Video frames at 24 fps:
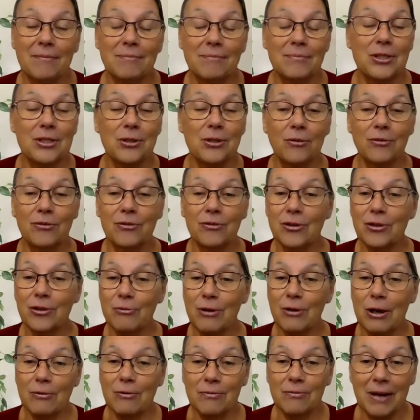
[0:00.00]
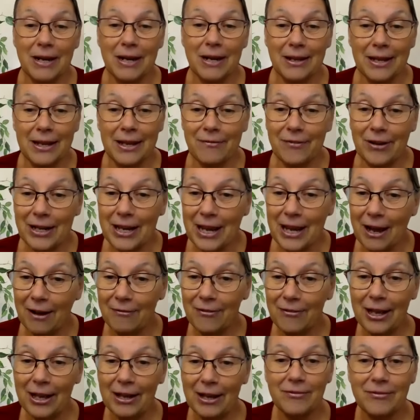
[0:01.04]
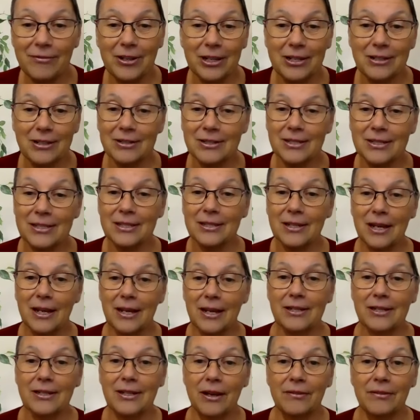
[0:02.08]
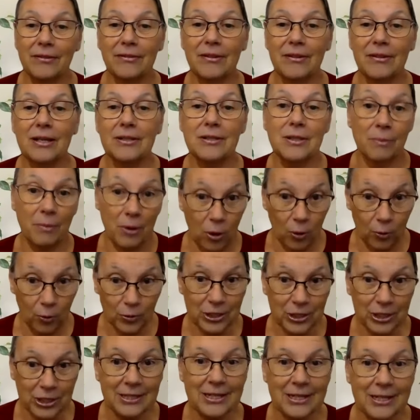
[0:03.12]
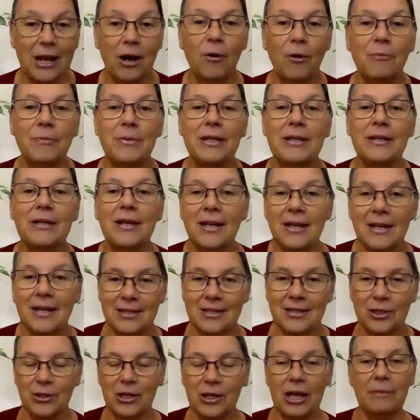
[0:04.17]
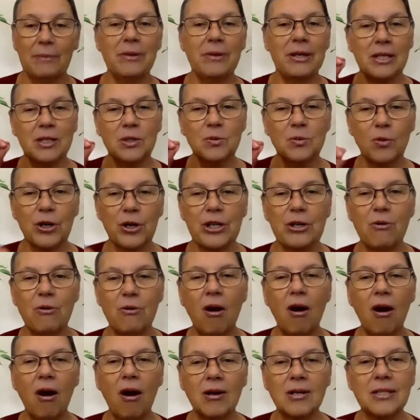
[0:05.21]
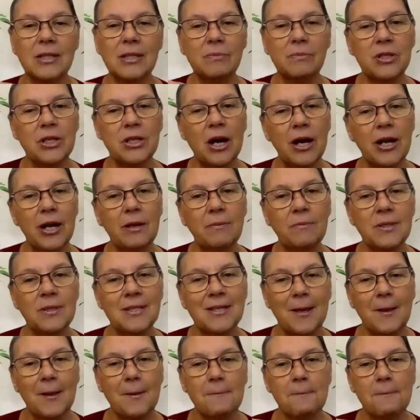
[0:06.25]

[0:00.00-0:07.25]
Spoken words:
so throughout my life, I have done some coaching to help me to get, because where you are, sometimes